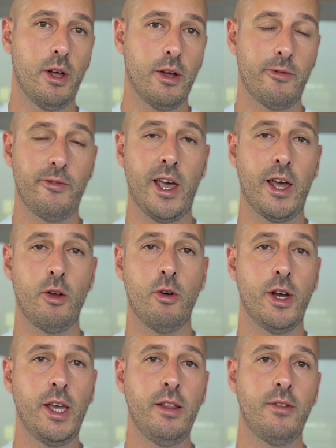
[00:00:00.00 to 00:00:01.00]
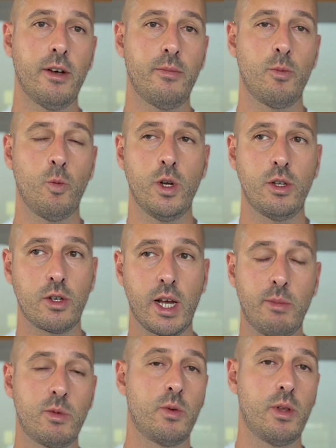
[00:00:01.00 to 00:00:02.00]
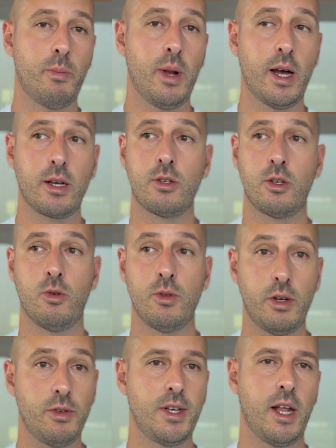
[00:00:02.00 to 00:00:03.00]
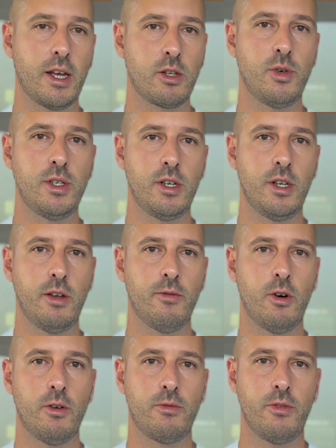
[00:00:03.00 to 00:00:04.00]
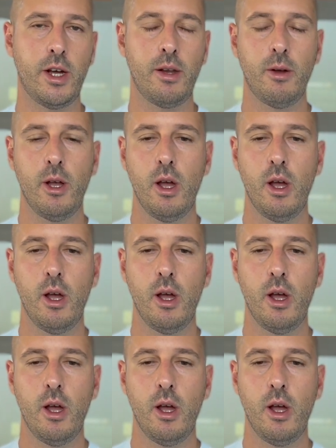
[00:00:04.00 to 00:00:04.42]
fan or heater, which comes with a plug, so there's electricity involved, right?